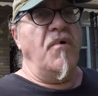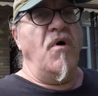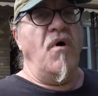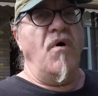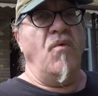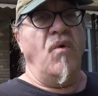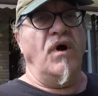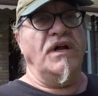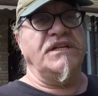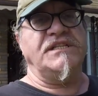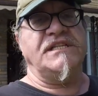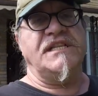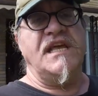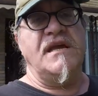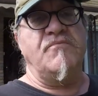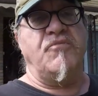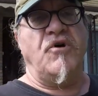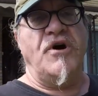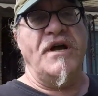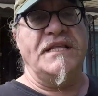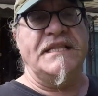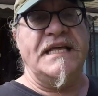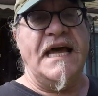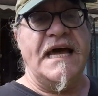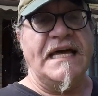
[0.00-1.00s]
Once they
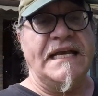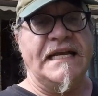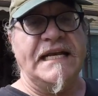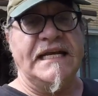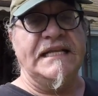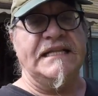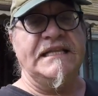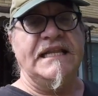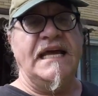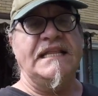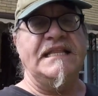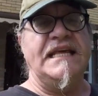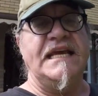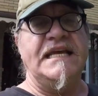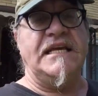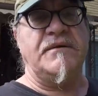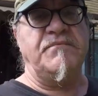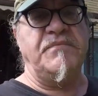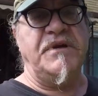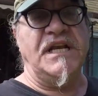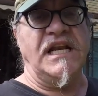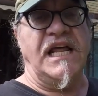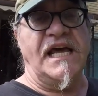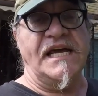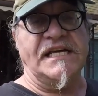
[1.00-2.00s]
bring that in, then they could
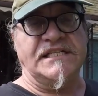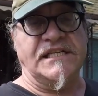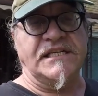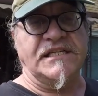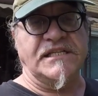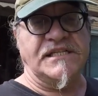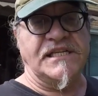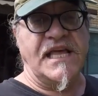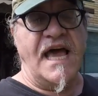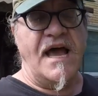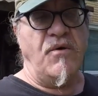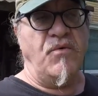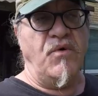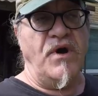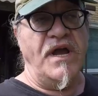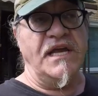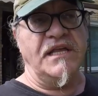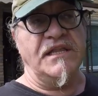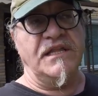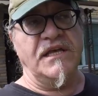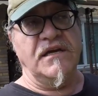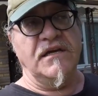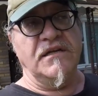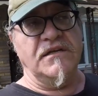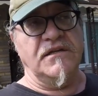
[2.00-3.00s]
be licensed. That way
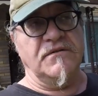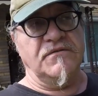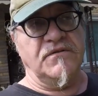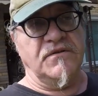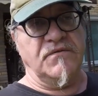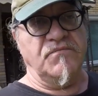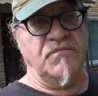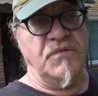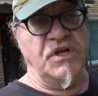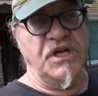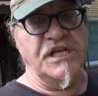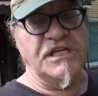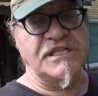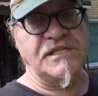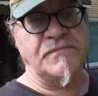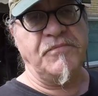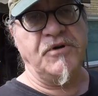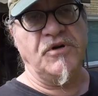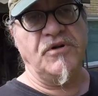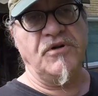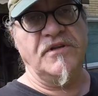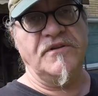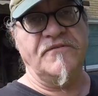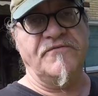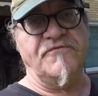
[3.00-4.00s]
the
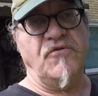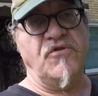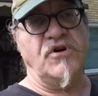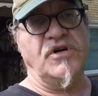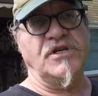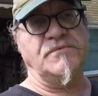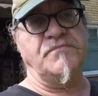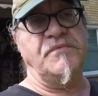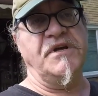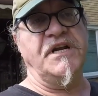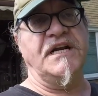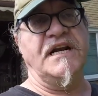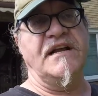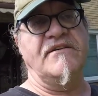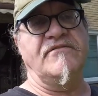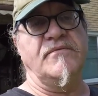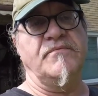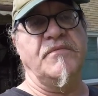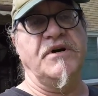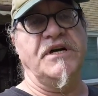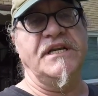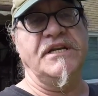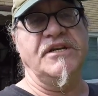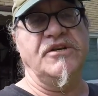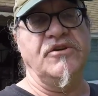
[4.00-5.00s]
municipal enforcement and
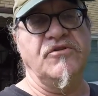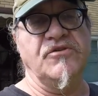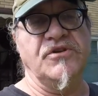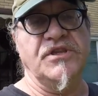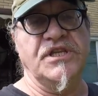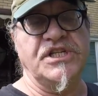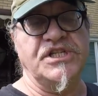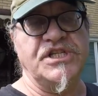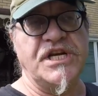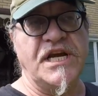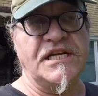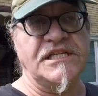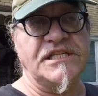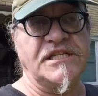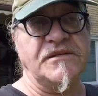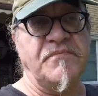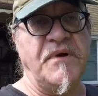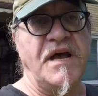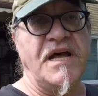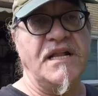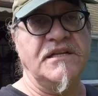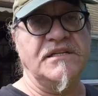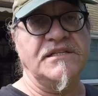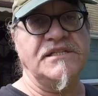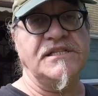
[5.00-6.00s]
everybody doing the checks and
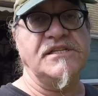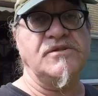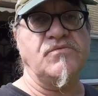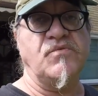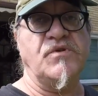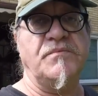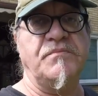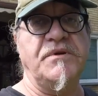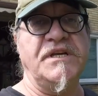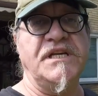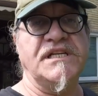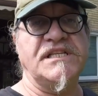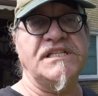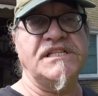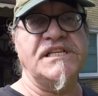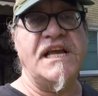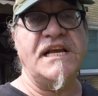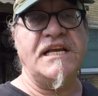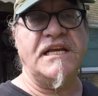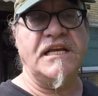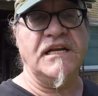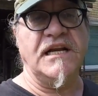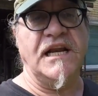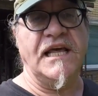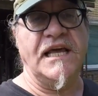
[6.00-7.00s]
balances would be a
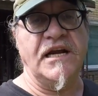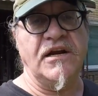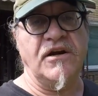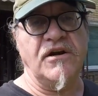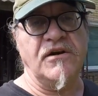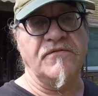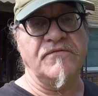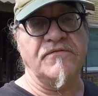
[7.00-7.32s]
second layer